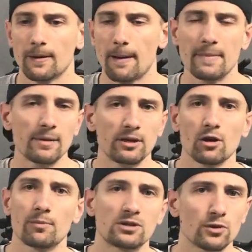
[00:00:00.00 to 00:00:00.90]
and maybe
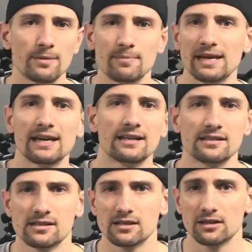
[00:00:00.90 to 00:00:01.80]
you're between
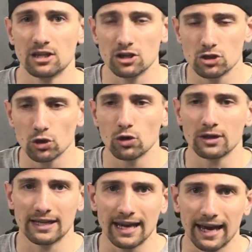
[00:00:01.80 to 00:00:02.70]
meetings, you
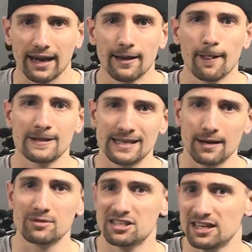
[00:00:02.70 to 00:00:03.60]
don't get
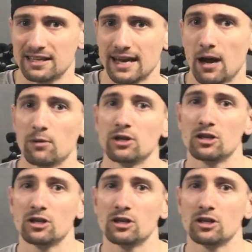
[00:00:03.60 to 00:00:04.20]
time to sit down,